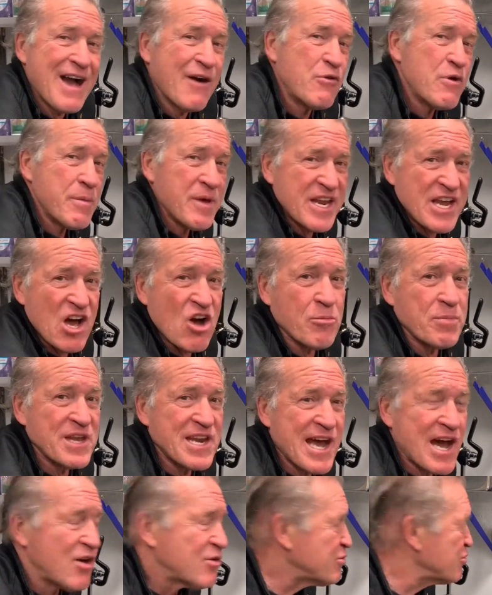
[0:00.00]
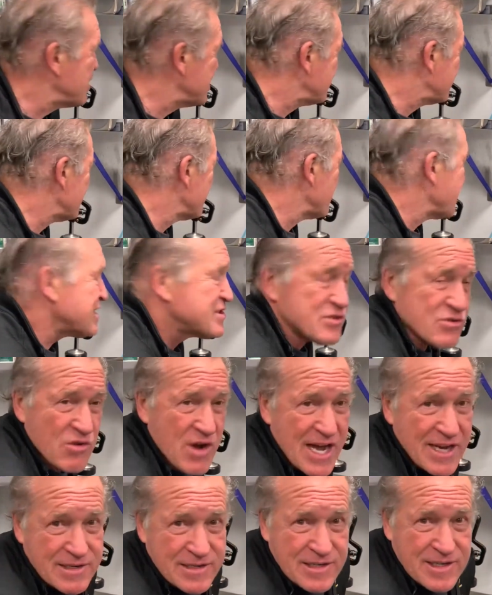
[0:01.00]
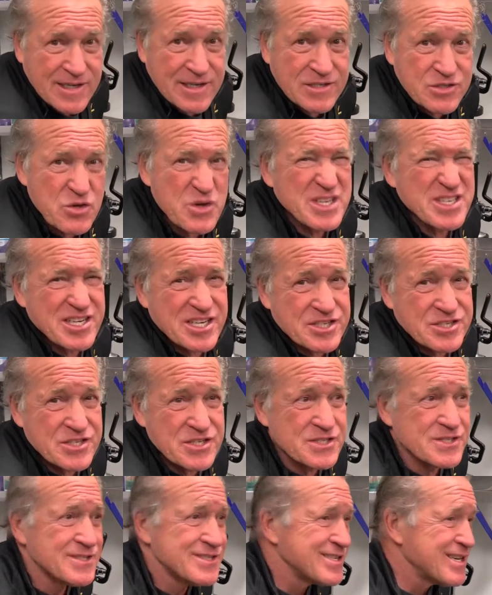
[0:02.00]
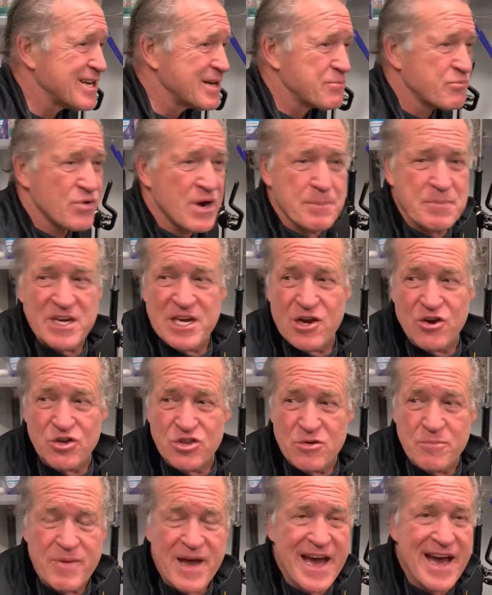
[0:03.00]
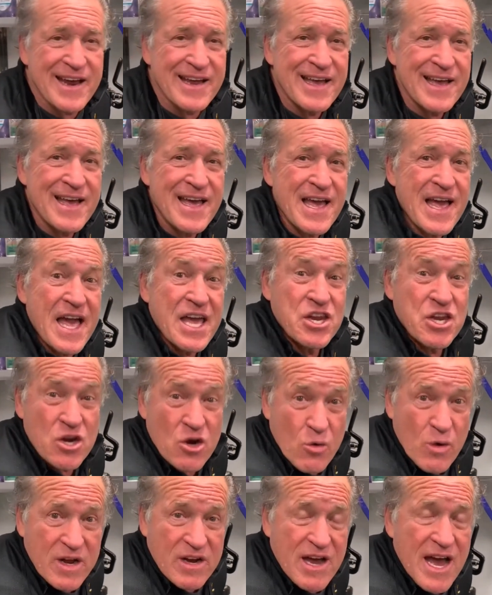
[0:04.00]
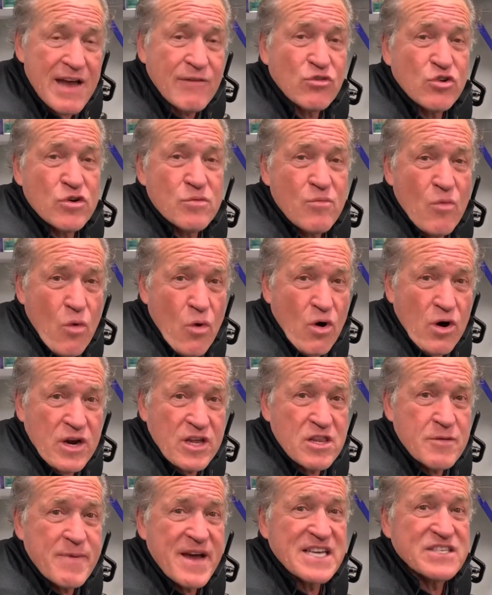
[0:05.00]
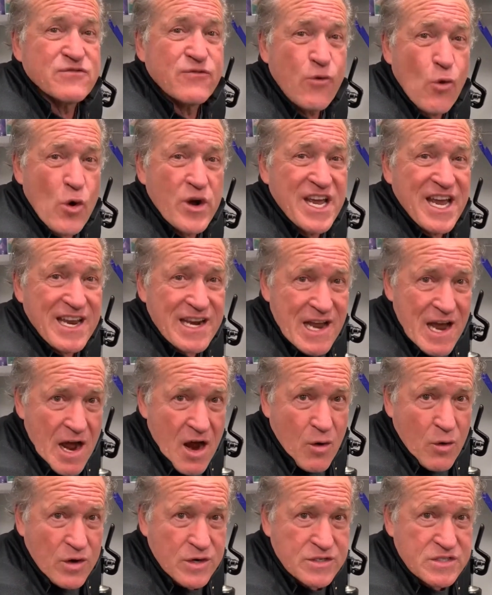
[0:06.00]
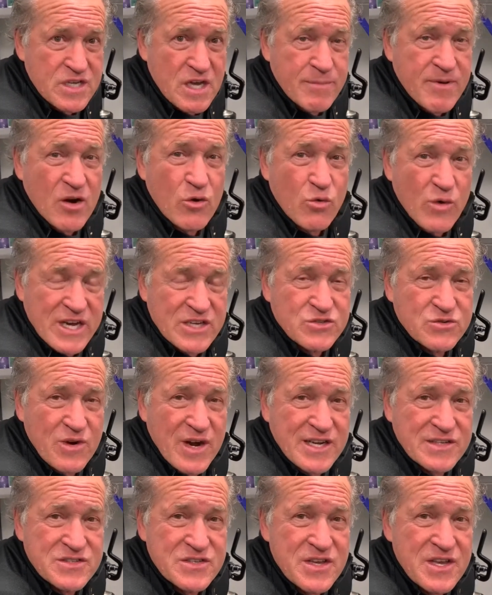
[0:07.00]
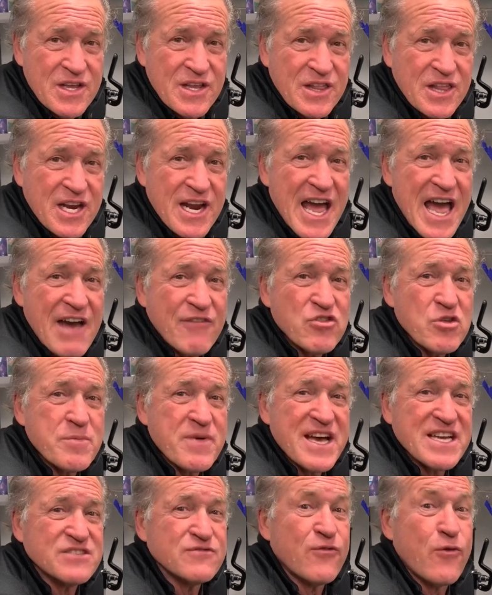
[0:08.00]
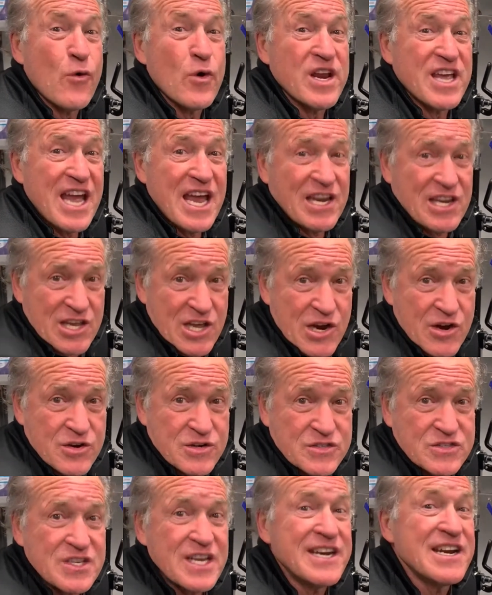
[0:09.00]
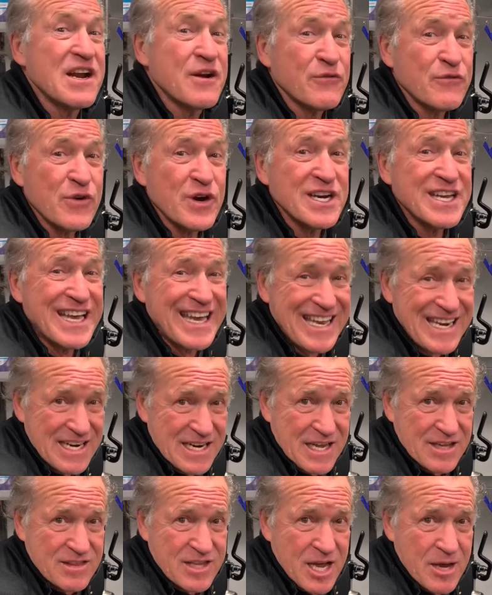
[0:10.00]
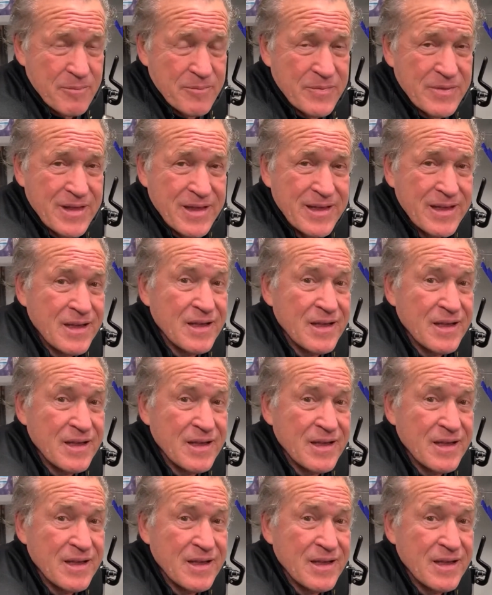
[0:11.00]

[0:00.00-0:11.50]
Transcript: We've been helping out with the restaurant, doing dishes, prepping here in the back. And you know what? I've learned more in the past 48 hours about restaurants than I have in the past 48 years sitting out front eating at them.